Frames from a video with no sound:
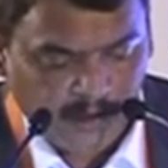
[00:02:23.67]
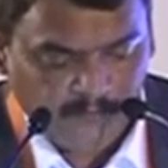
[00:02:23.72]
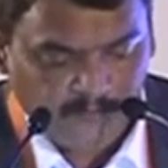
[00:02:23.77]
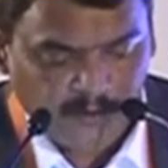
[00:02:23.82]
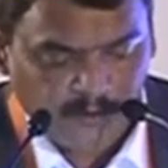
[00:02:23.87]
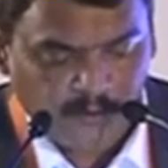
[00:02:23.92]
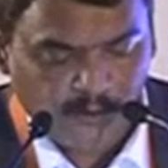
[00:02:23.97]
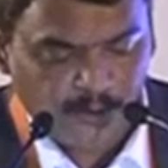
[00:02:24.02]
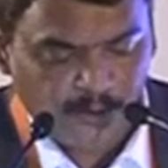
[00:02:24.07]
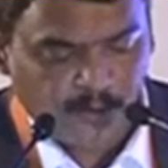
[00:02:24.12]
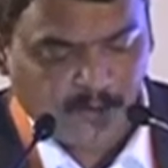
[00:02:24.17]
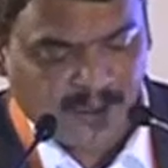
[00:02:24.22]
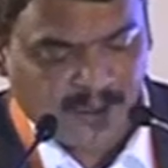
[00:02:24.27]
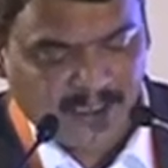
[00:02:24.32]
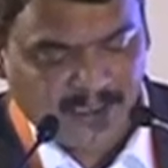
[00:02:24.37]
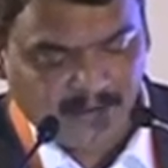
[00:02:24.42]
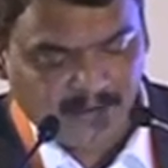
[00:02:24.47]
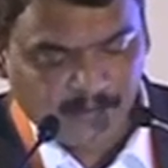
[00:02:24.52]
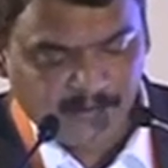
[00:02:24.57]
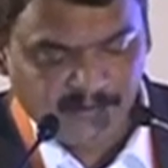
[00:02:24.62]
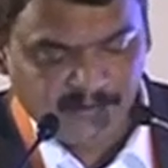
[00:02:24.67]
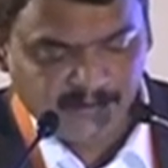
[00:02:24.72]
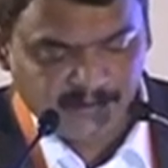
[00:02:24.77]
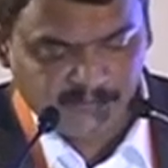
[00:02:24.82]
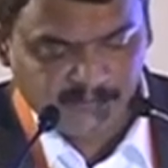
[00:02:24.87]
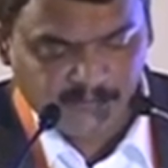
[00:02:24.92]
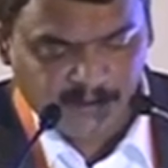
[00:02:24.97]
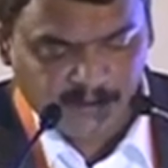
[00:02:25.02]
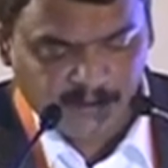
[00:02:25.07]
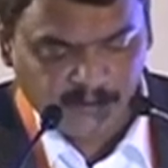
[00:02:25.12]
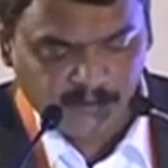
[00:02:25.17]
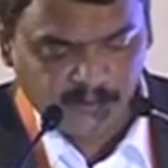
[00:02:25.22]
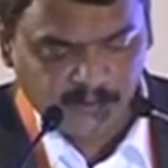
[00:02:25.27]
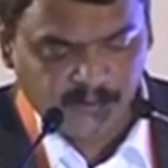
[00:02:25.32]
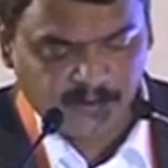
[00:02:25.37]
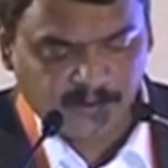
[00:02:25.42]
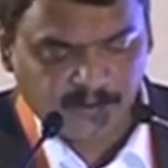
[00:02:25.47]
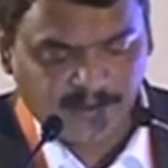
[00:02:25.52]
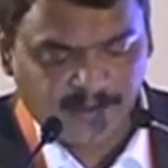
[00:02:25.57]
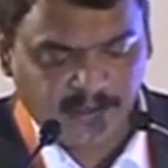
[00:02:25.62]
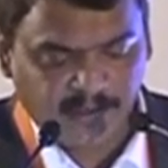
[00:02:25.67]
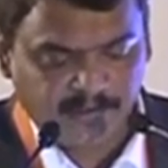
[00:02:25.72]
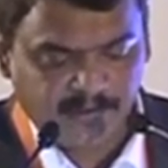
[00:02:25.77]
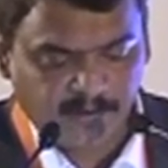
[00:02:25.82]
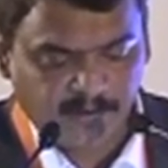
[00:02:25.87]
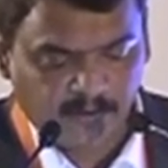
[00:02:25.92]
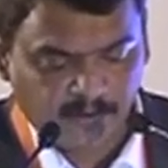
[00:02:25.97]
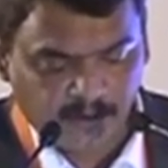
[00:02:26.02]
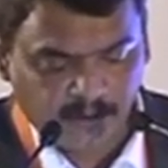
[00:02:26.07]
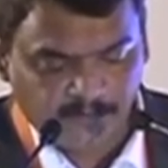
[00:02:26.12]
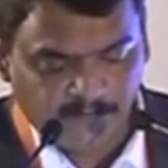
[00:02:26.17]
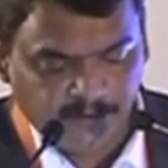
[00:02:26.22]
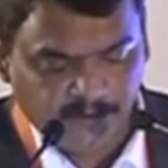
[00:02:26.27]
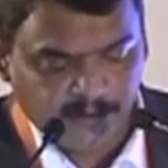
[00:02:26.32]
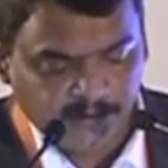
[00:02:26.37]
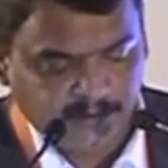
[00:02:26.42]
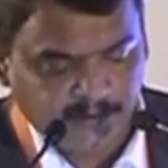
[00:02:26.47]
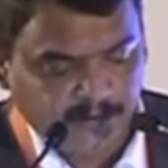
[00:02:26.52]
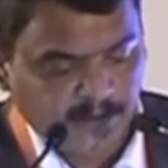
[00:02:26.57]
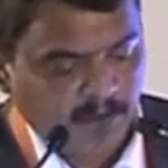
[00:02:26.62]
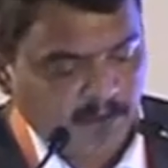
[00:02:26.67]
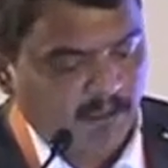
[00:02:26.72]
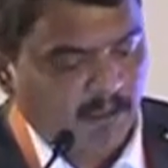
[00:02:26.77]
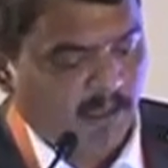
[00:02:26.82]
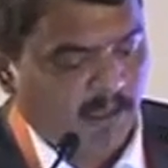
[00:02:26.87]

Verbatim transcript: we are going to align the business values, create strong governance.